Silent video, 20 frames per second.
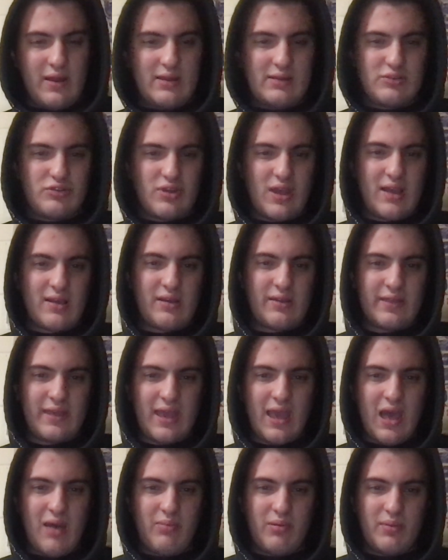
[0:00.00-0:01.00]
track on the
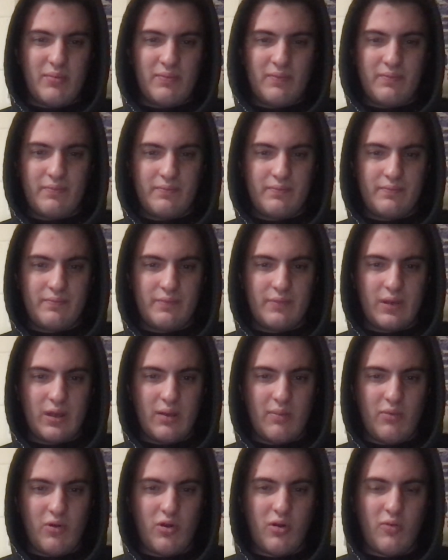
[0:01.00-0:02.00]
album,
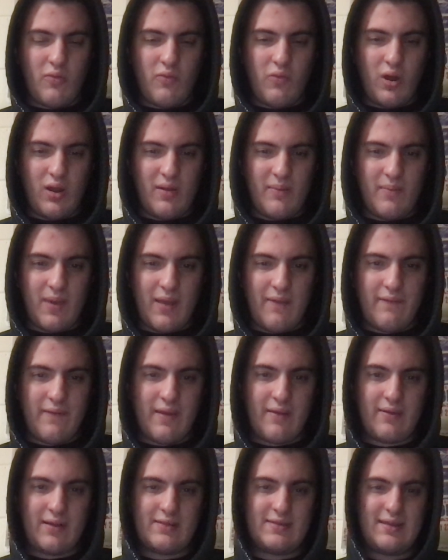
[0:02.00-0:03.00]
or one of my
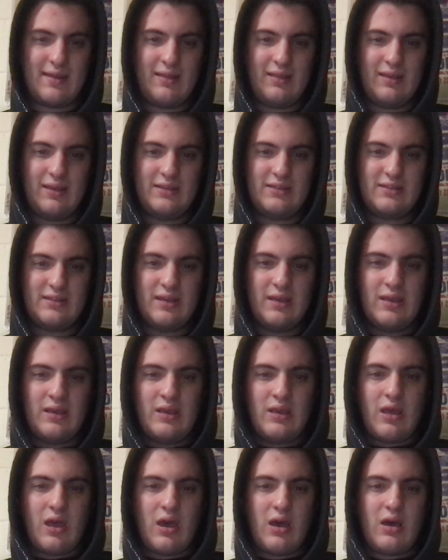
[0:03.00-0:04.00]
favorites at least.
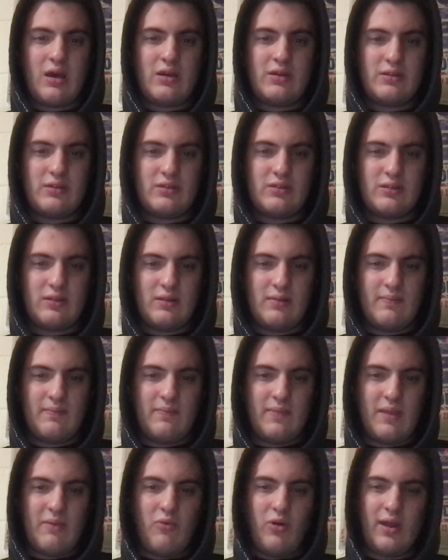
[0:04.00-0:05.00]
Uh,
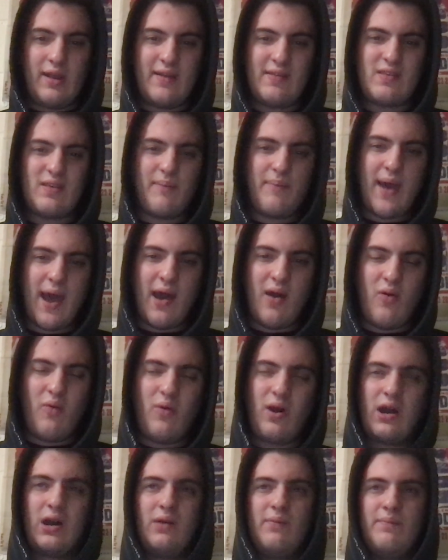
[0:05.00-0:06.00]
well, it's about,
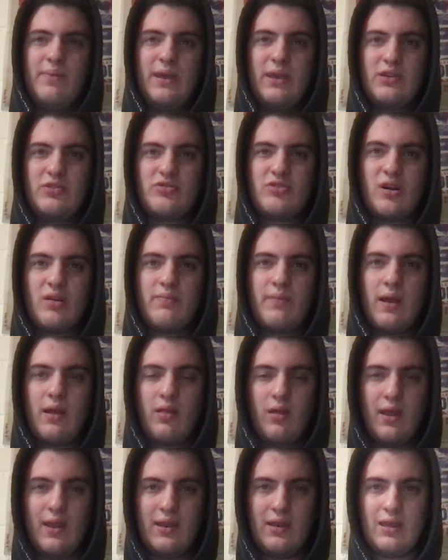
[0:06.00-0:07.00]
well, being struck by
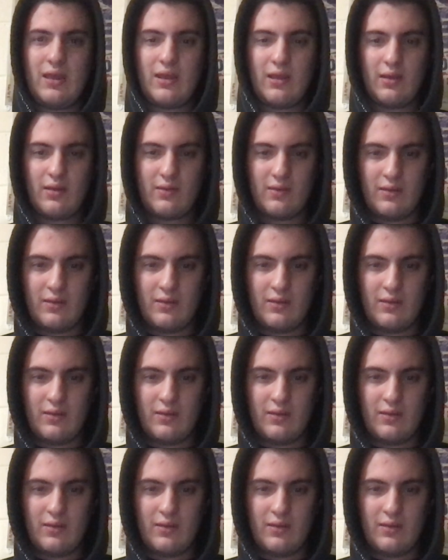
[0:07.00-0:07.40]
lightning.